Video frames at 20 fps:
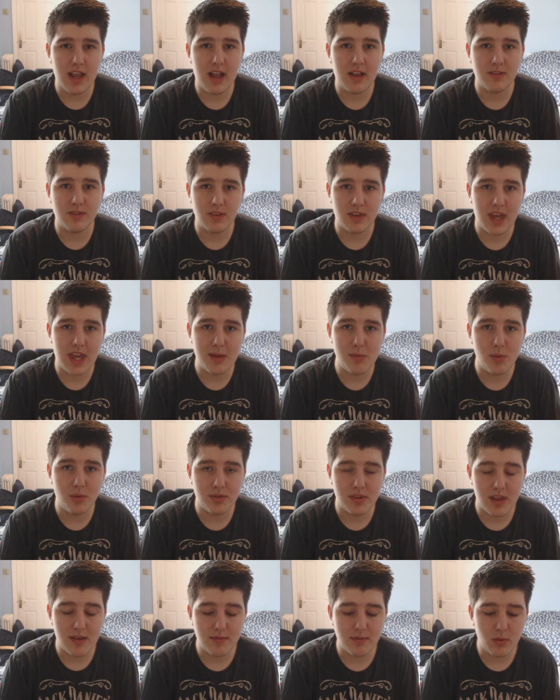it has the
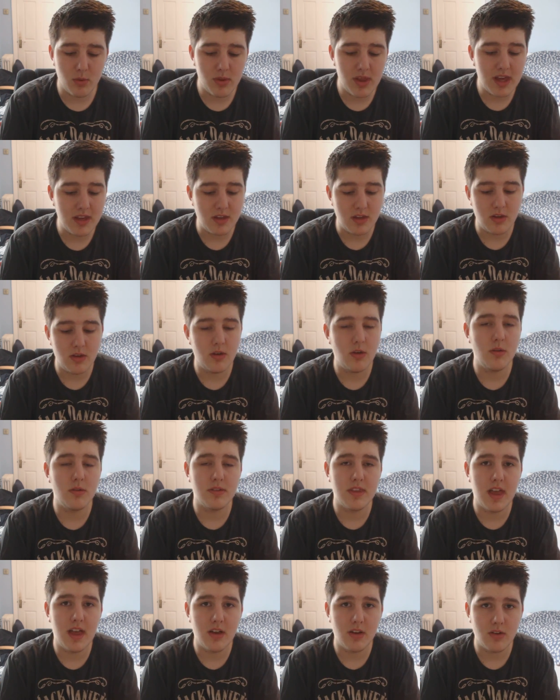cables there for that, you
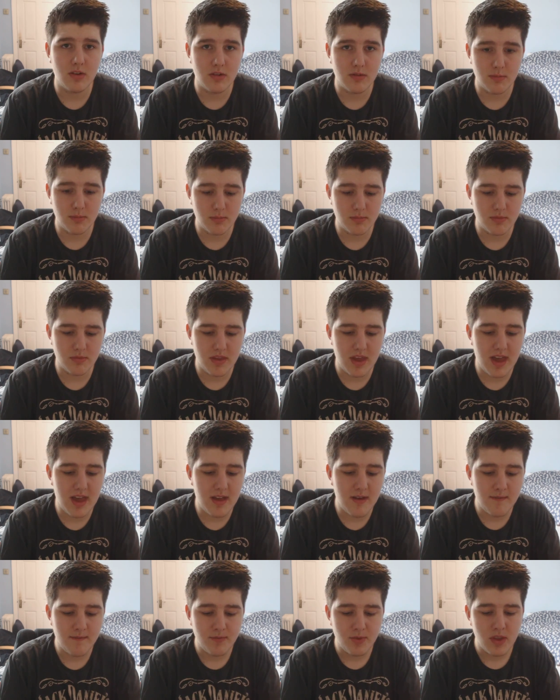use that
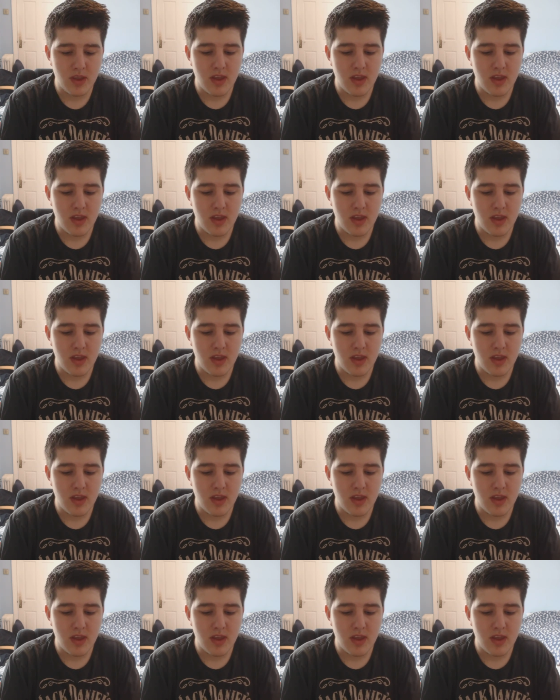there.